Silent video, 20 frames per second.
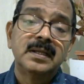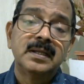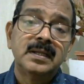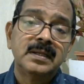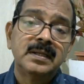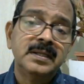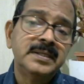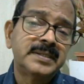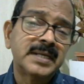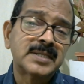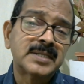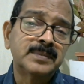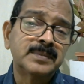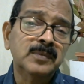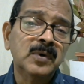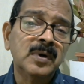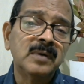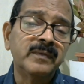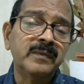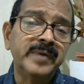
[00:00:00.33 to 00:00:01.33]
This is a
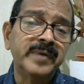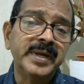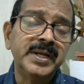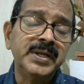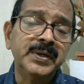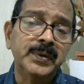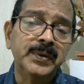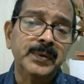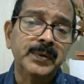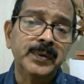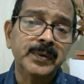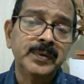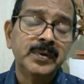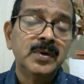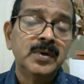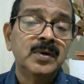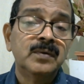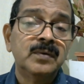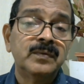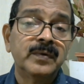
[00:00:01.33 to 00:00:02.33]
small video
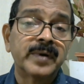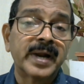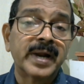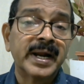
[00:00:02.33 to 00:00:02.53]
for